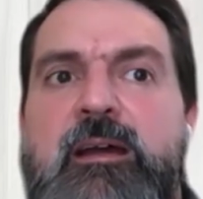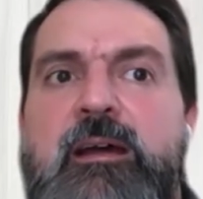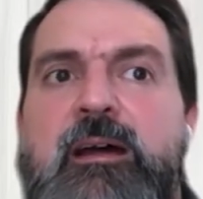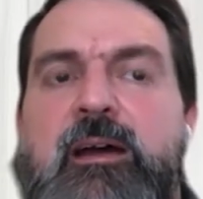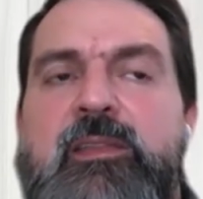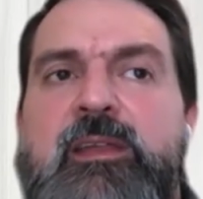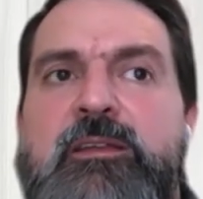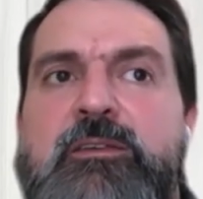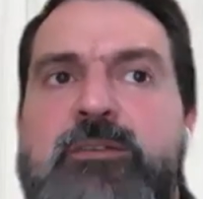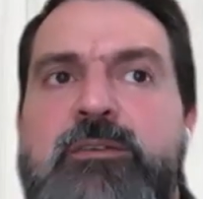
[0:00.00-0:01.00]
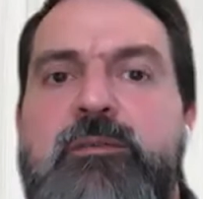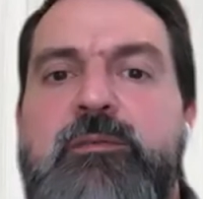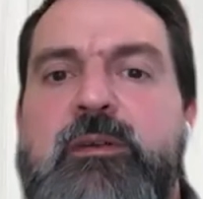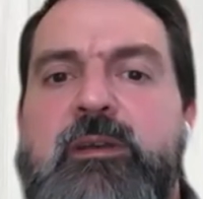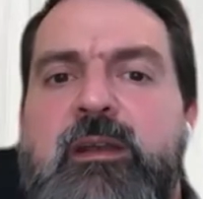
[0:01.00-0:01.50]
I think
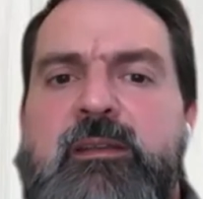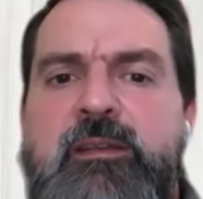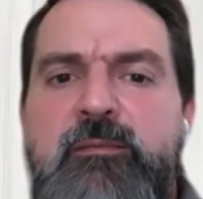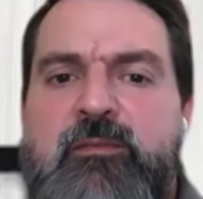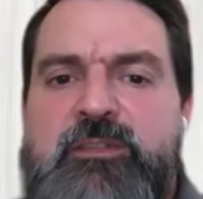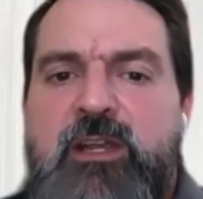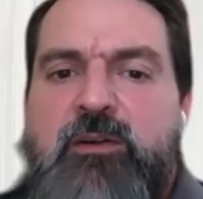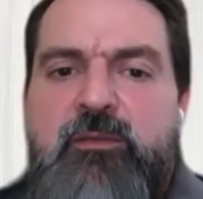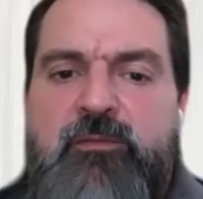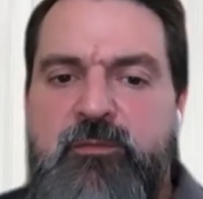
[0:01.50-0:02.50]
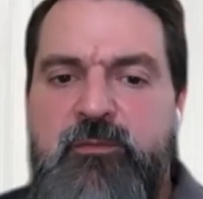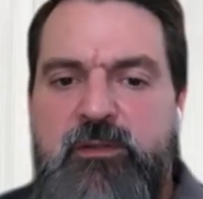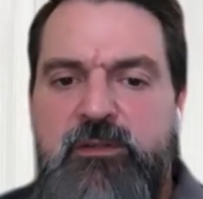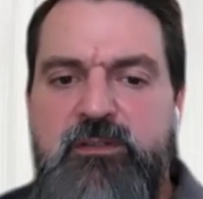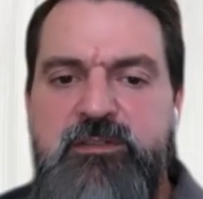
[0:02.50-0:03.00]
I think Jacob
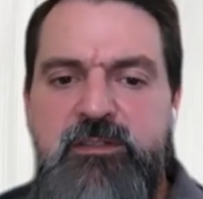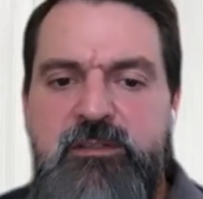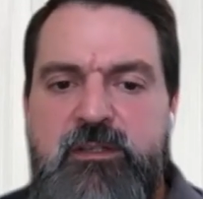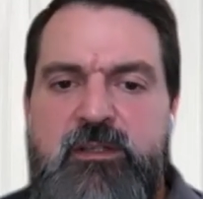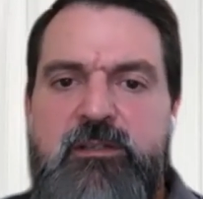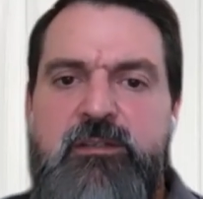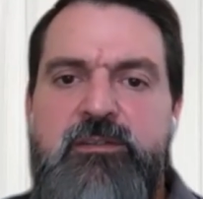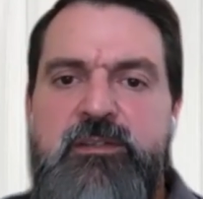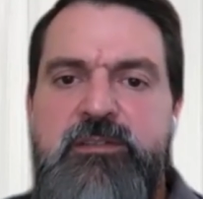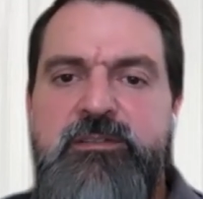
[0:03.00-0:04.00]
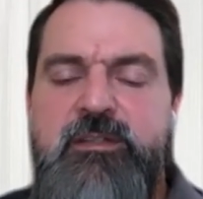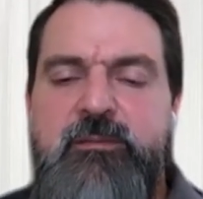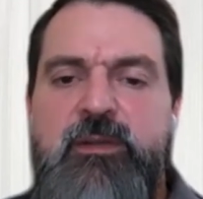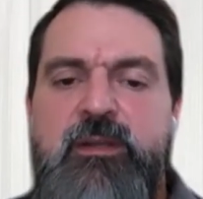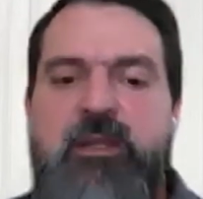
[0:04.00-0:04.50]
touched into this at the
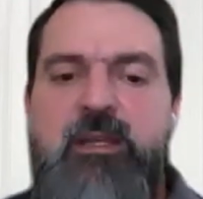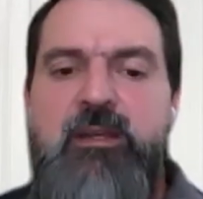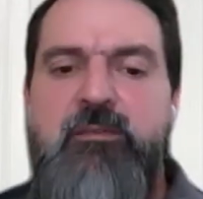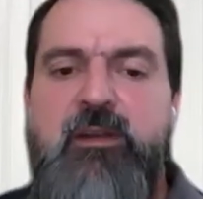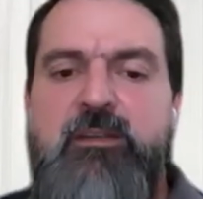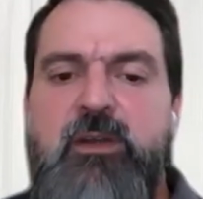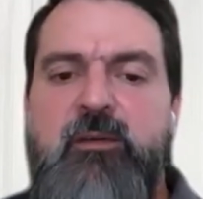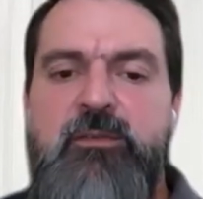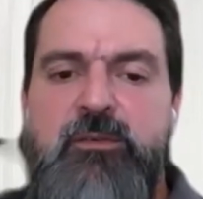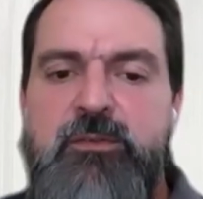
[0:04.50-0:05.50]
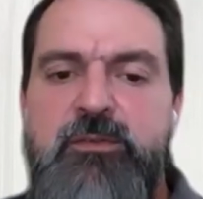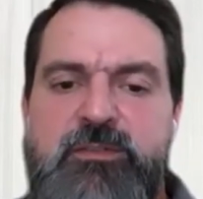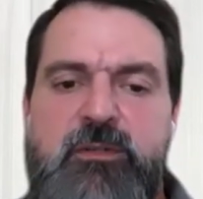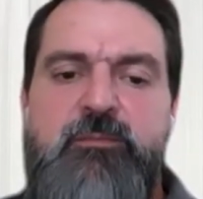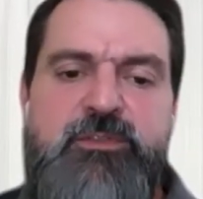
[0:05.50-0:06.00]
beginning, right? You have to do
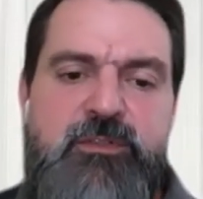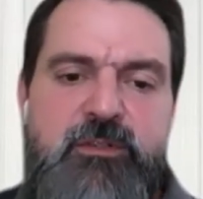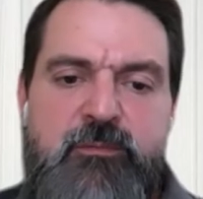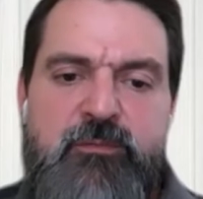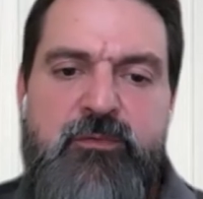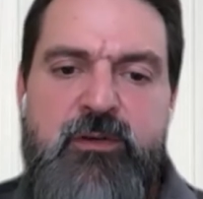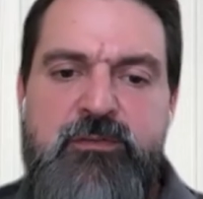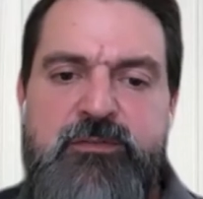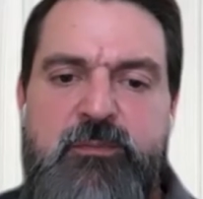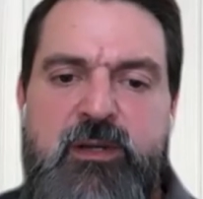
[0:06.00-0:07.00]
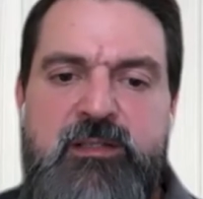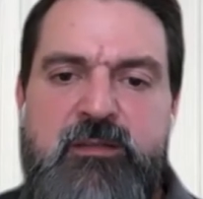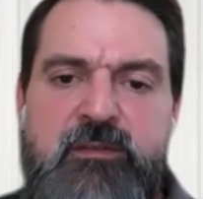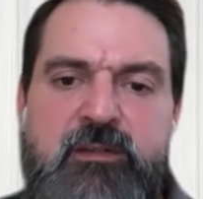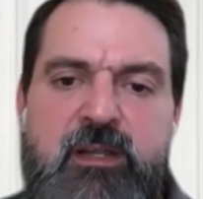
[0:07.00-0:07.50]
some
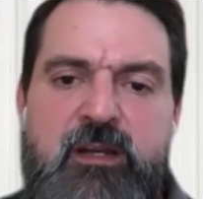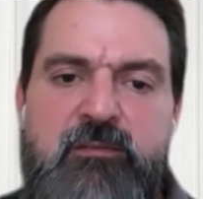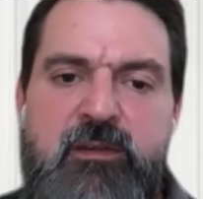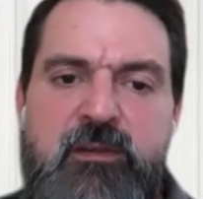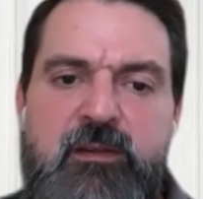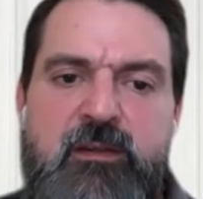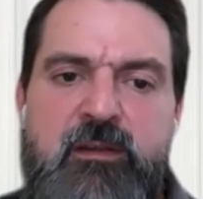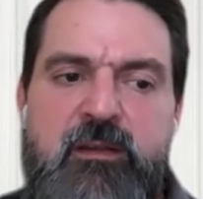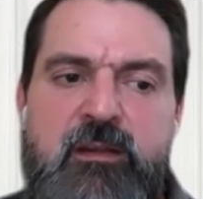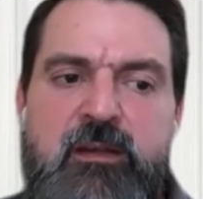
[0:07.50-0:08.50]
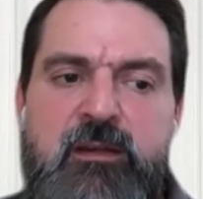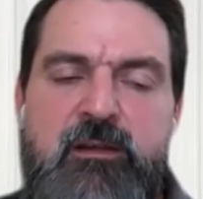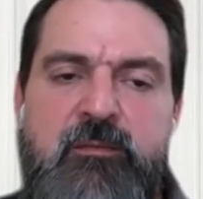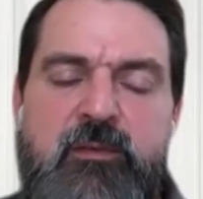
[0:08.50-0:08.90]
retrospective and kind of a inner